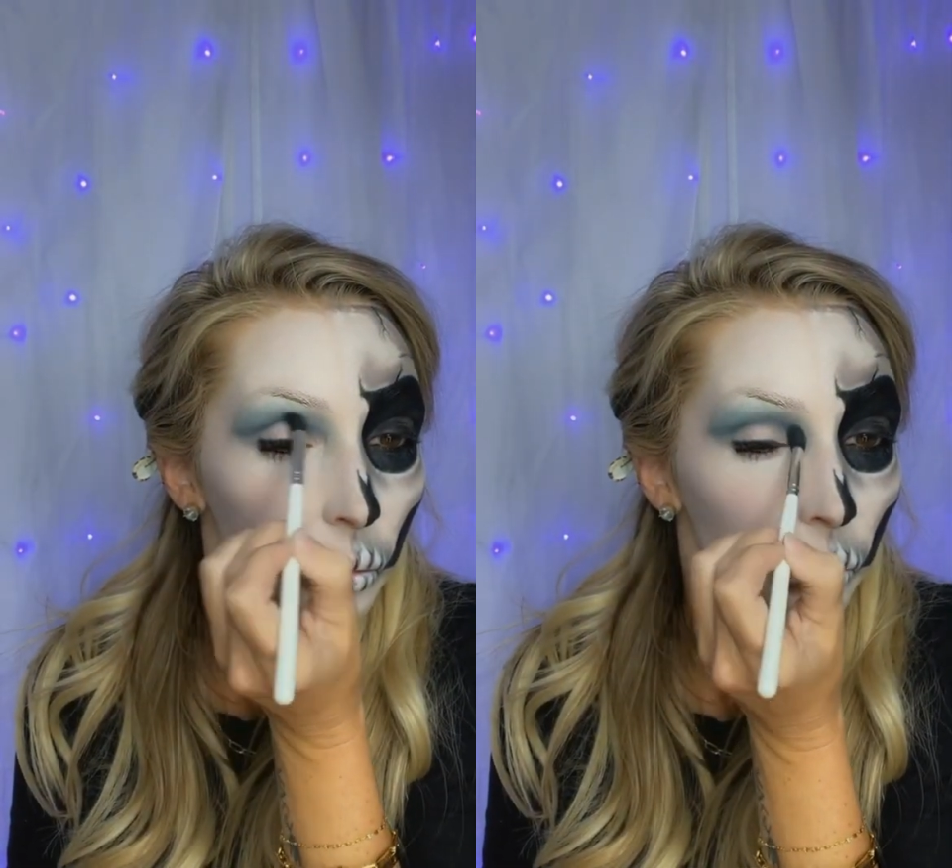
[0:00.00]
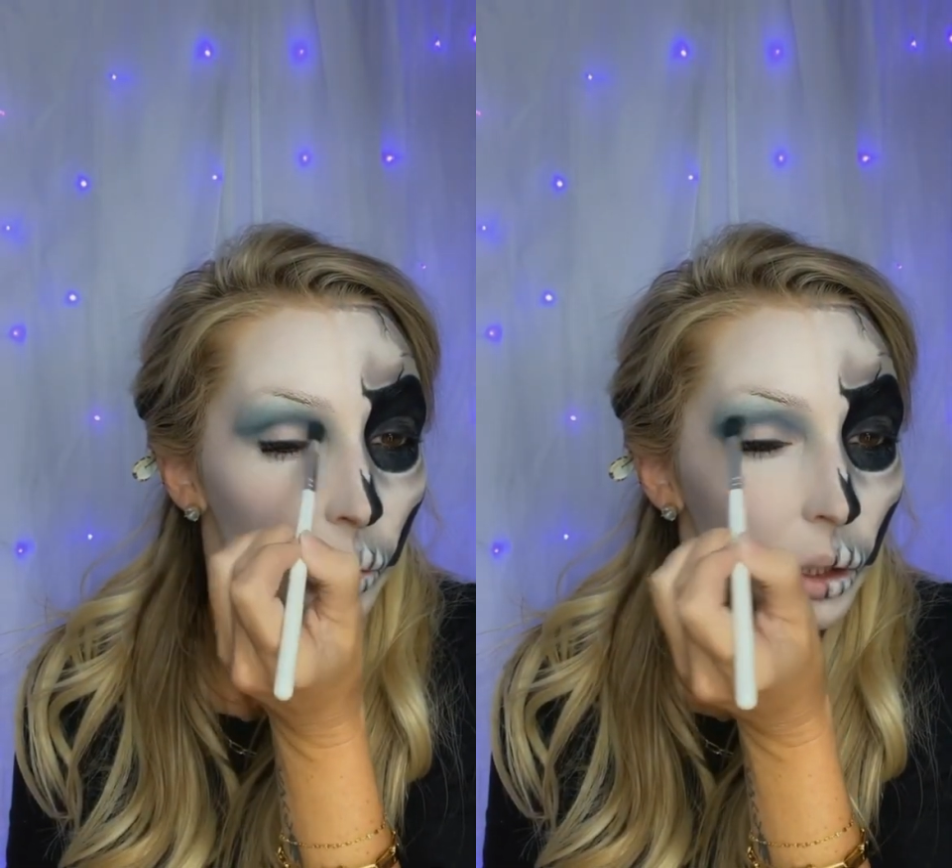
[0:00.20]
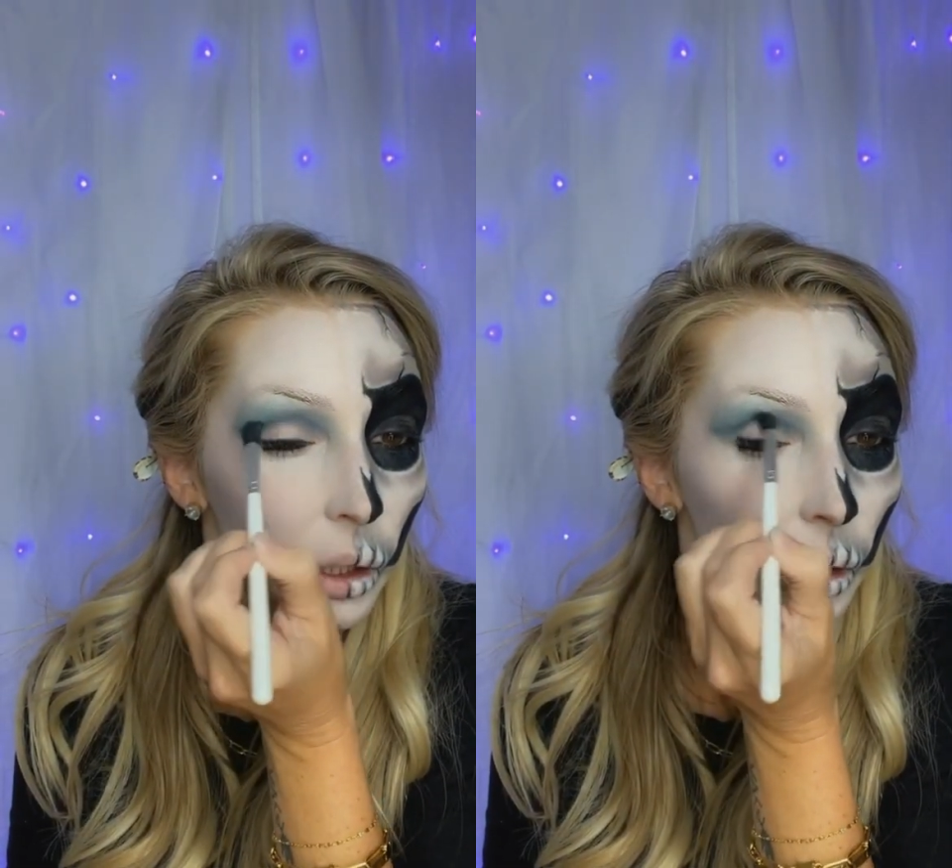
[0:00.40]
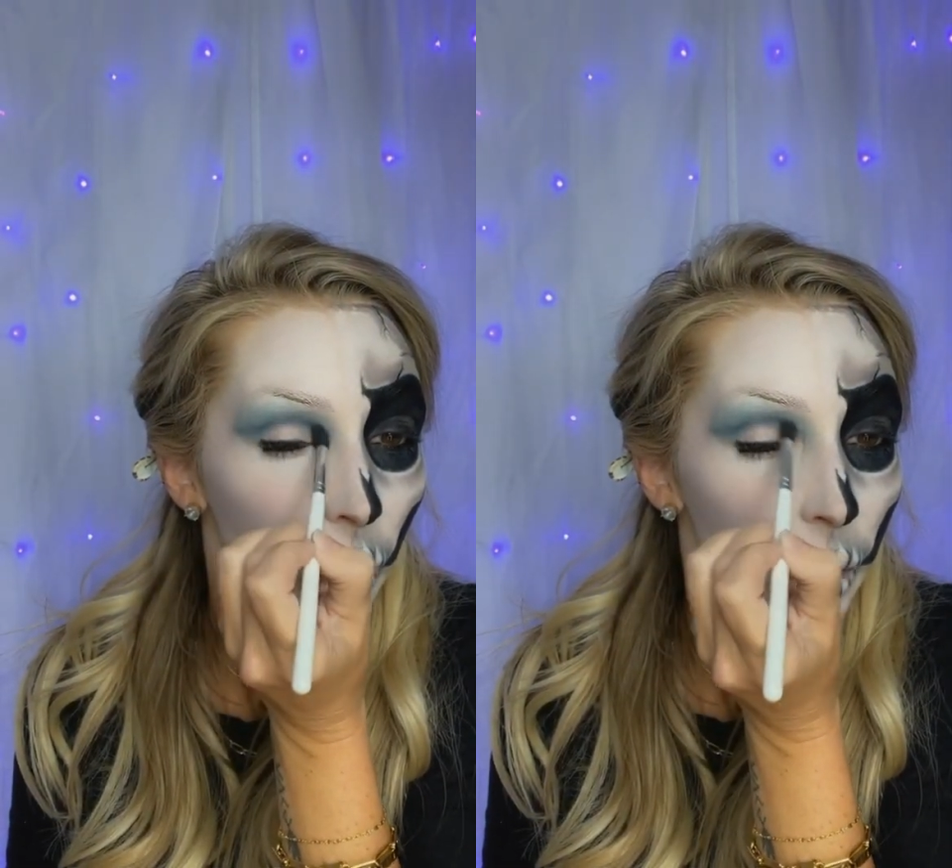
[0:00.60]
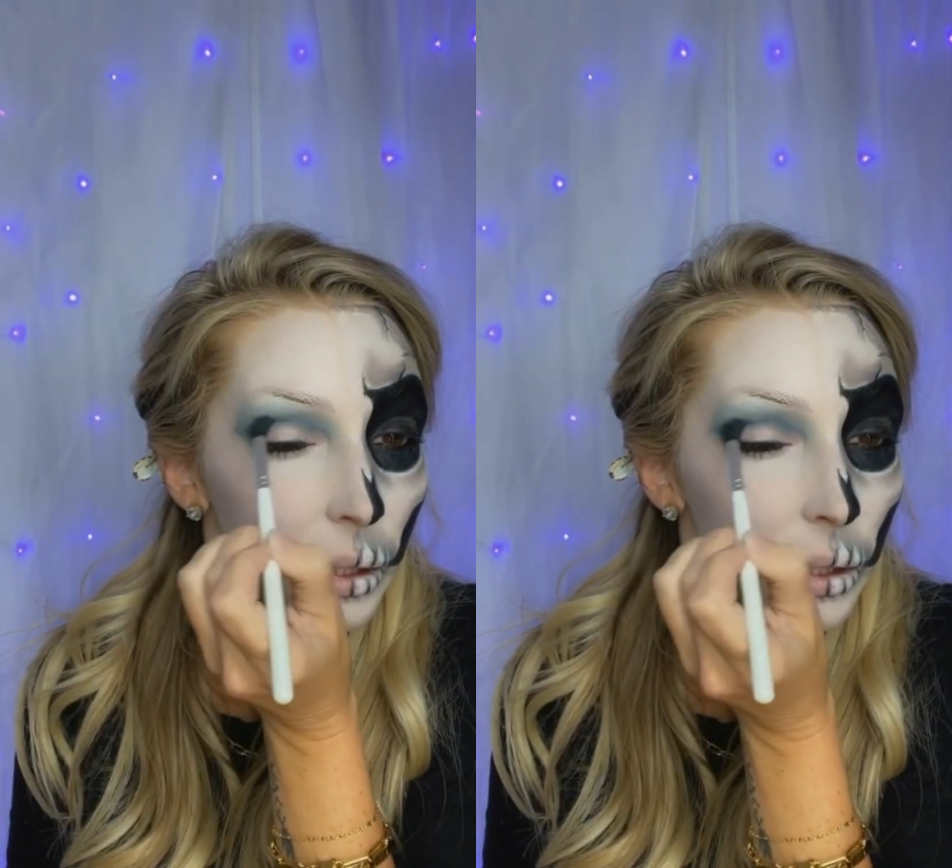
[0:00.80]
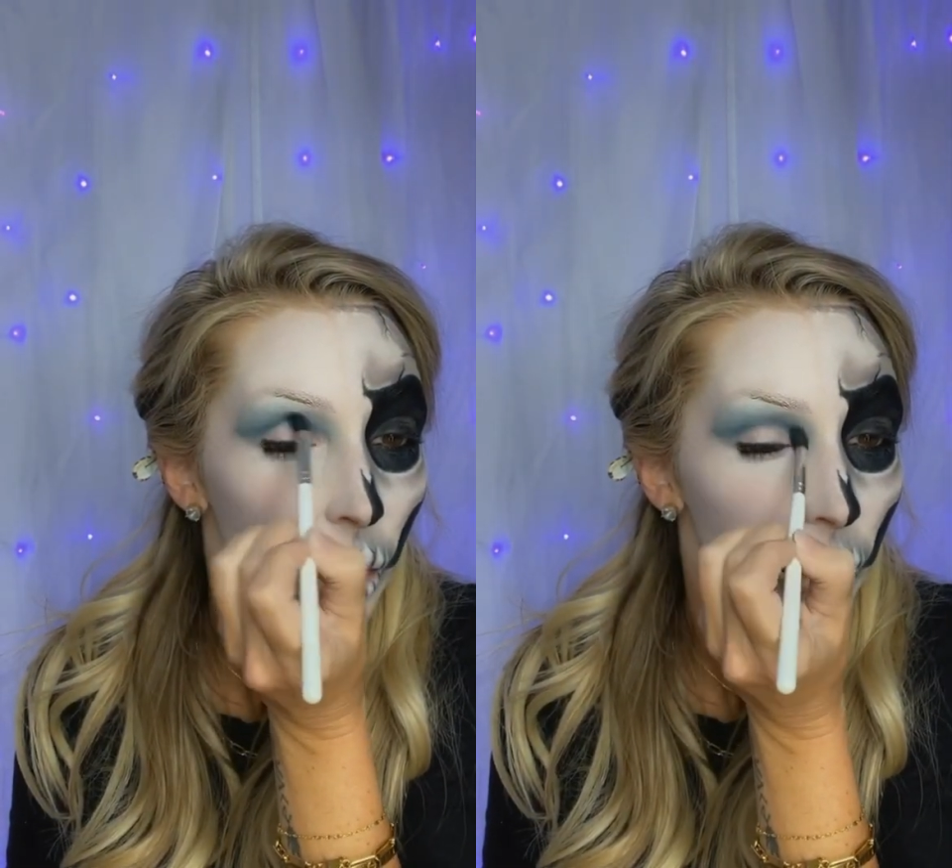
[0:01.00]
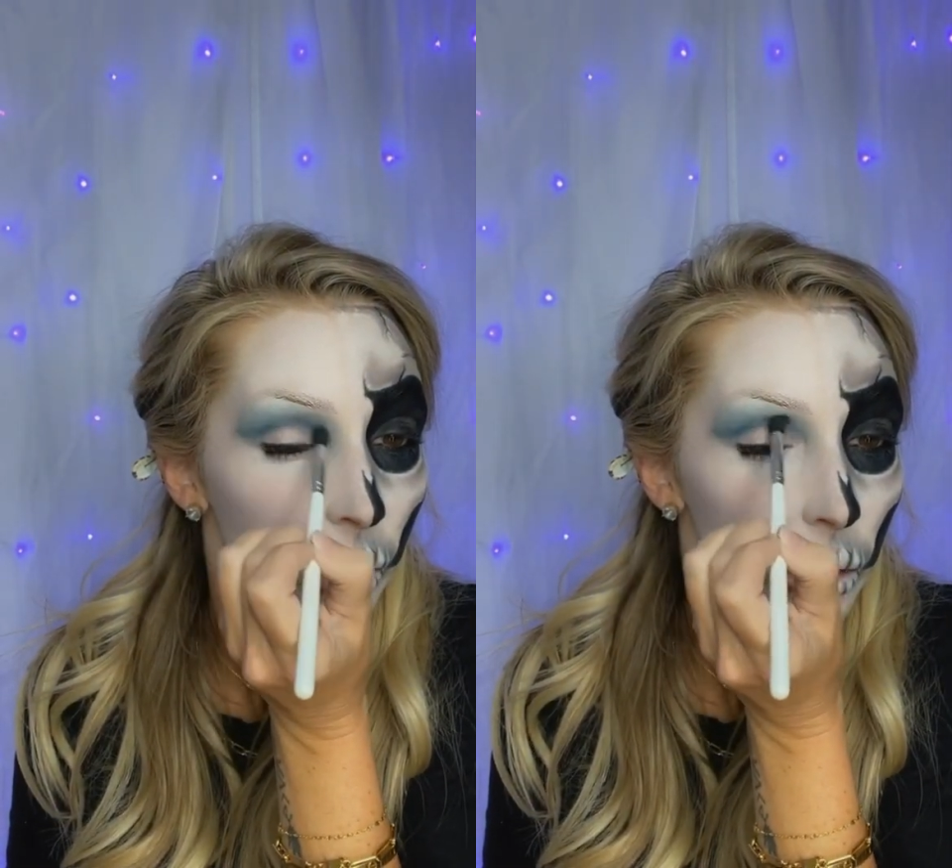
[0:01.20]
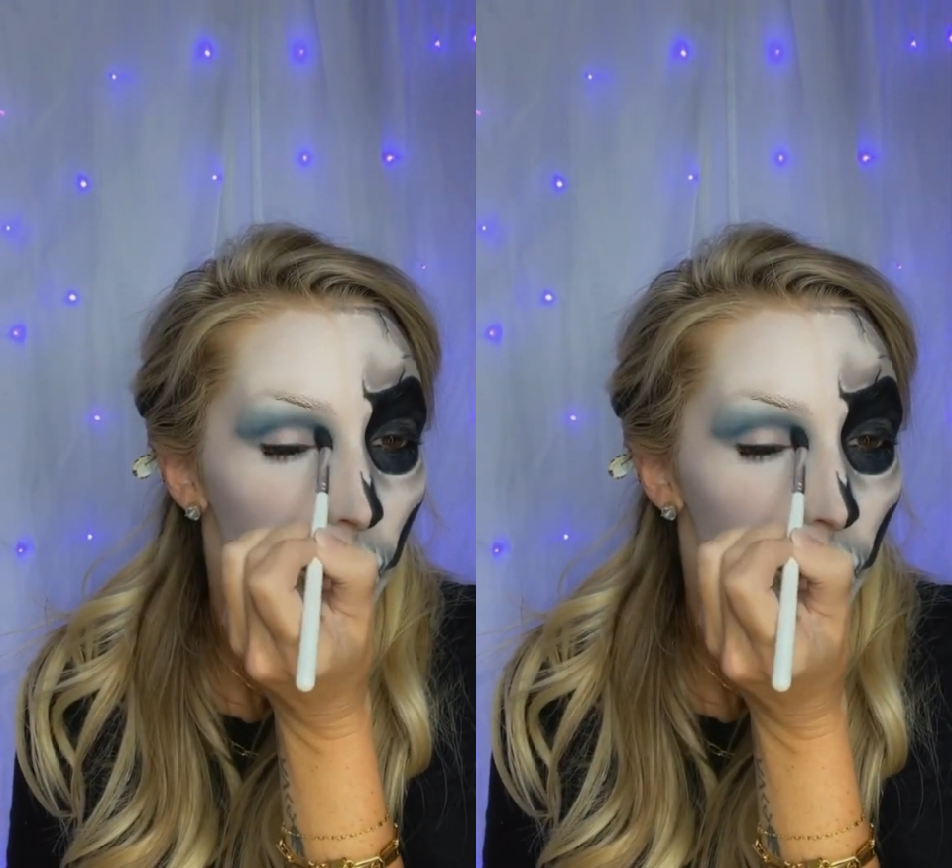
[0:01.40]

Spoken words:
with the lightest colors